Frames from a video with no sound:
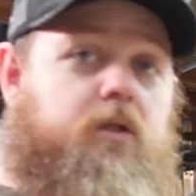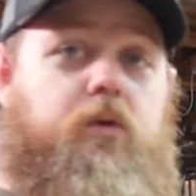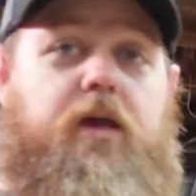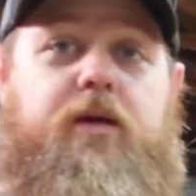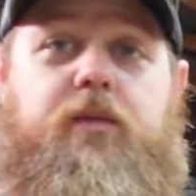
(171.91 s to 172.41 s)
So
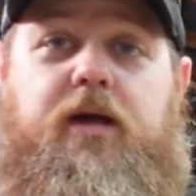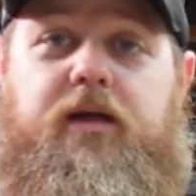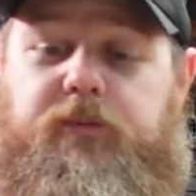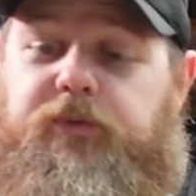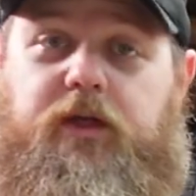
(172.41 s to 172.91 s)
with that in mind,
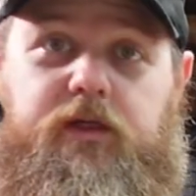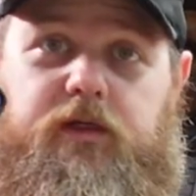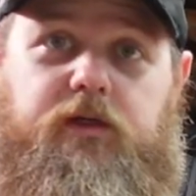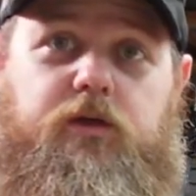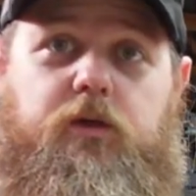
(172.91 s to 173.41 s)
I plugged
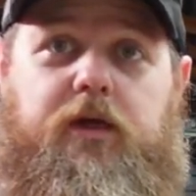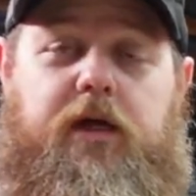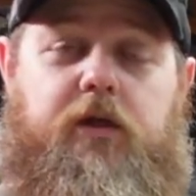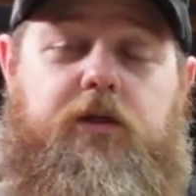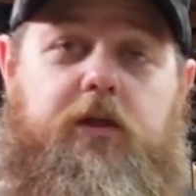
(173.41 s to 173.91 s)
it into a
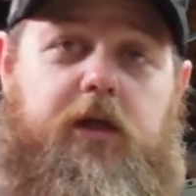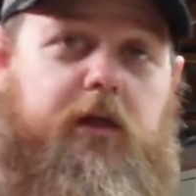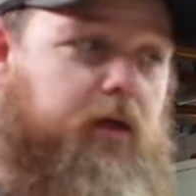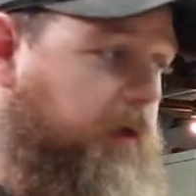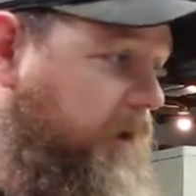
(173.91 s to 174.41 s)

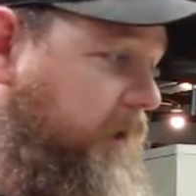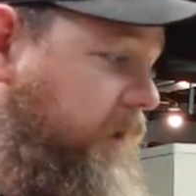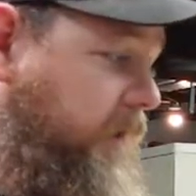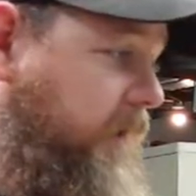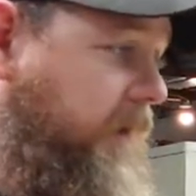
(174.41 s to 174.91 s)
calculator,
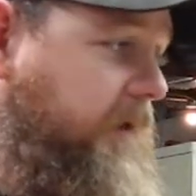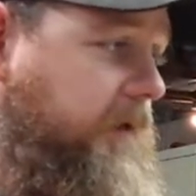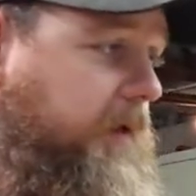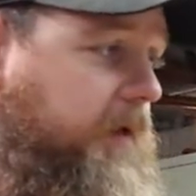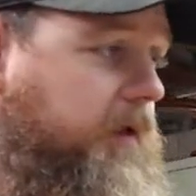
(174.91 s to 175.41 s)
and I
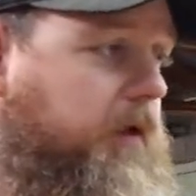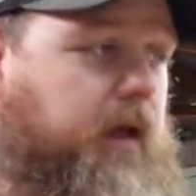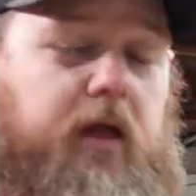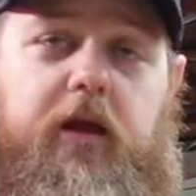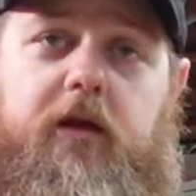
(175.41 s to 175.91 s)
did
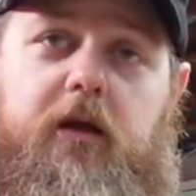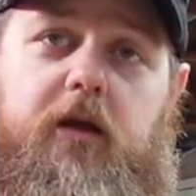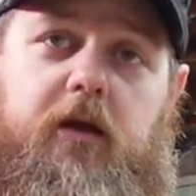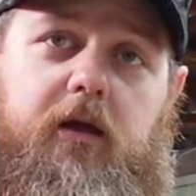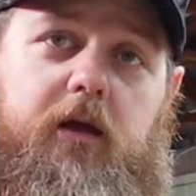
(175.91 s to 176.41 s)
a,
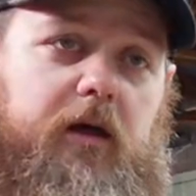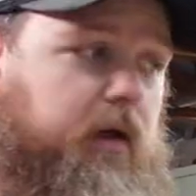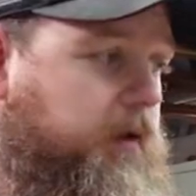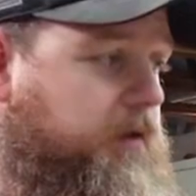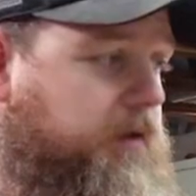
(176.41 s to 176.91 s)

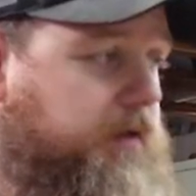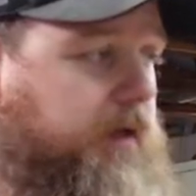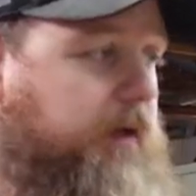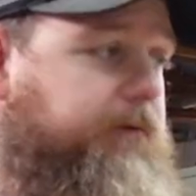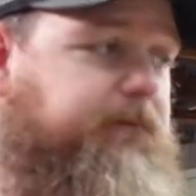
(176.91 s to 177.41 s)
this is
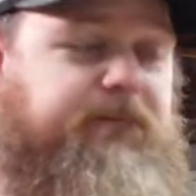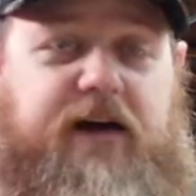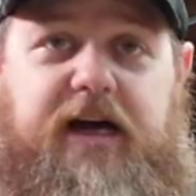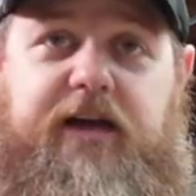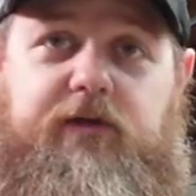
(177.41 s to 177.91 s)
a
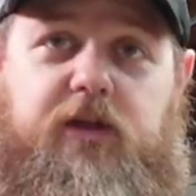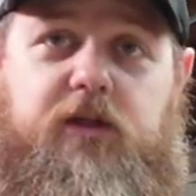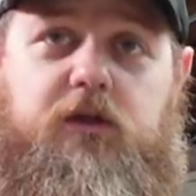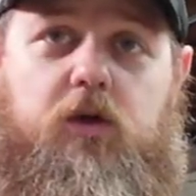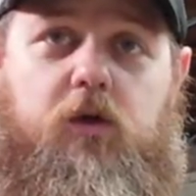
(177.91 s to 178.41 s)

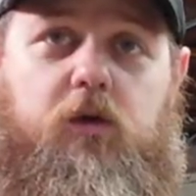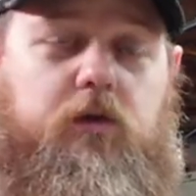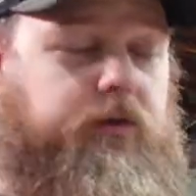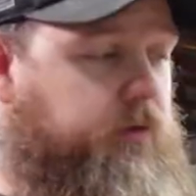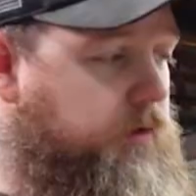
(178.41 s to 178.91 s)
5-inch
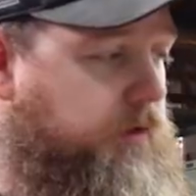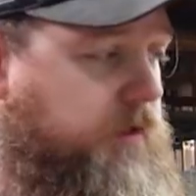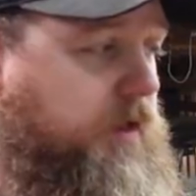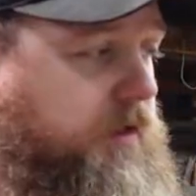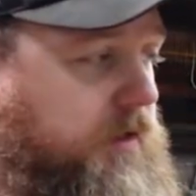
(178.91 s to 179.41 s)
hole or
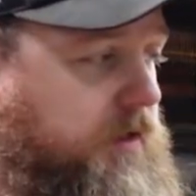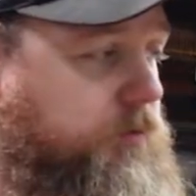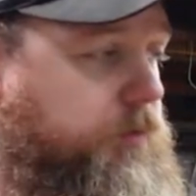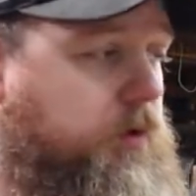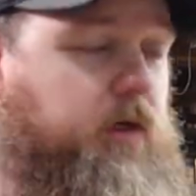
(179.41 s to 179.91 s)
ducting in
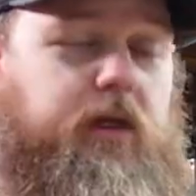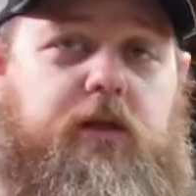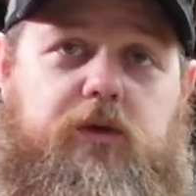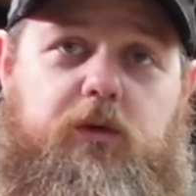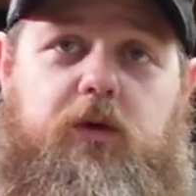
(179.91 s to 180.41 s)
port,
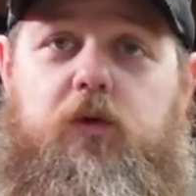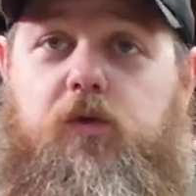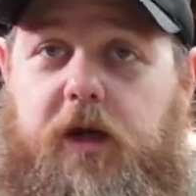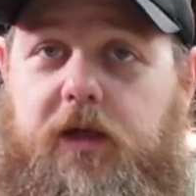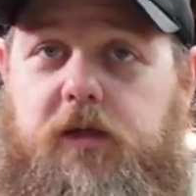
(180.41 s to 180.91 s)
and so we do a
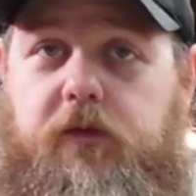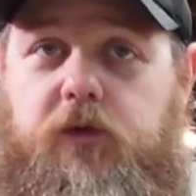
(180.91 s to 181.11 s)
radius of